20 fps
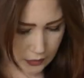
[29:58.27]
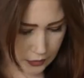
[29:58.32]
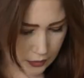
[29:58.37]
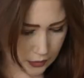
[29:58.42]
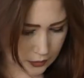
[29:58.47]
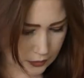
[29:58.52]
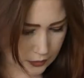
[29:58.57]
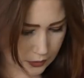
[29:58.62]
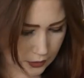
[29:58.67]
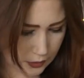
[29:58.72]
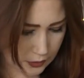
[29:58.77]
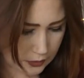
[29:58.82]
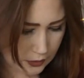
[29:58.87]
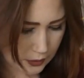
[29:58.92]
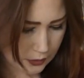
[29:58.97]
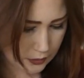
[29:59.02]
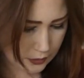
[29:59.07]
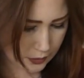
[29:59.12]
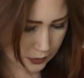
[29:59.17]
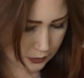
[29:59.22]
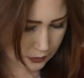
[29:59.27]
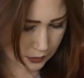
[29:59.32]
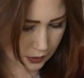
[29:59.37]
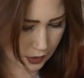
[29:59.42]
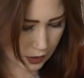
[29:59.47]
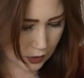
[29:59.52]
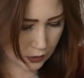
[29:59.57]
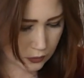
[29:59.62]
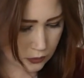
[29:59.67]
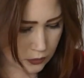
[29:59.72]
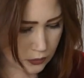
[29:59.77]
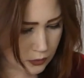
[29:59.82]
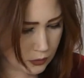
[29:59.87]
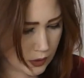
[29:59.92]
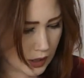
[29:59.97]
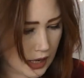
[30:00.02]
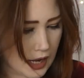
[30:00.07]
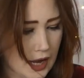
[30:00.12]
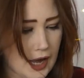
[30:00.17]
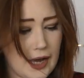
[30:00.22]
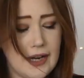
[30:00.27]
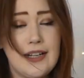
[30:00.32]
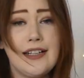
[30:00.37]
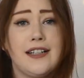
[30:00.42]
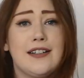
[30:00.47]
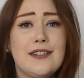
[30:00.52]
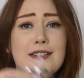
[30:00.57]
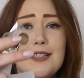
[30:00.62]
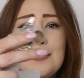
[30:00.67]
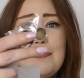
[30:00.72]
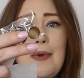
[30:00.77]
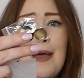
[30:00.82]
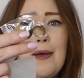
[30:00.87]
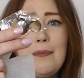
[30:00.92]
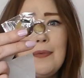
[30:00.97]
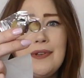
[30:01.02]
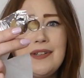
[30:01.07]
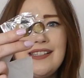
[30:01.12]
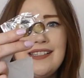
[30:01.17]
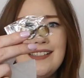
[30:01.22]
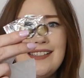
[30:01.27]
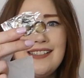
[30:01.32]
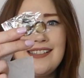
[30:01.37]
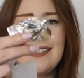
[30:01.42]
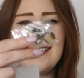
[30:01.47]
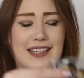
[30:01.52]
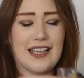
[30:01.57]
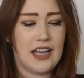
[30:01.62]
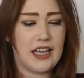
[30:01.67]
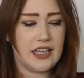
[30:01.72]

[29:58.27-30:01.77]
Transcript: ooh, ooh, ooh, ooh. Ooh, and I got spare buttons.